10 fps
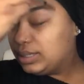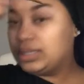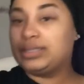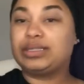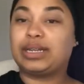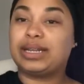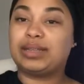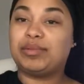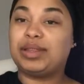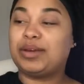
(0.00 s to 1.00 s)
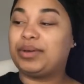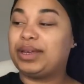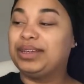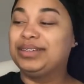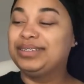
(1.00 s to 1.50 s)
it's just going to have to be that
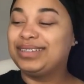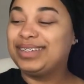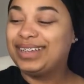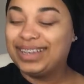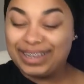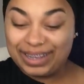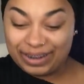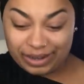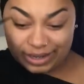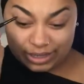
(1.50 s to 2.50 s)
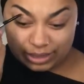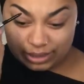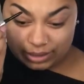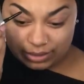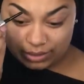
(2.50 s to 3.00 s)
way. Alright,
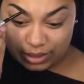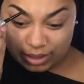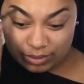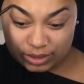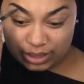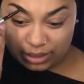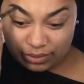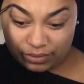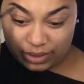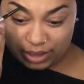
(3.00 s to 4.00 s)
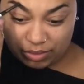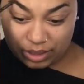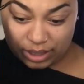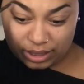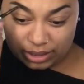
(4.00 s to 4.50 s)
so now I'm just going to fill them
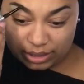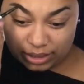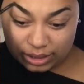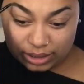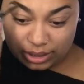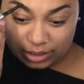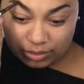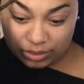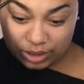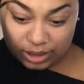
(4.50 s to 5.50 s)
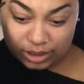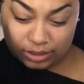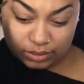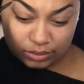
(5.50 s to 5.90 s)
in just a little bit.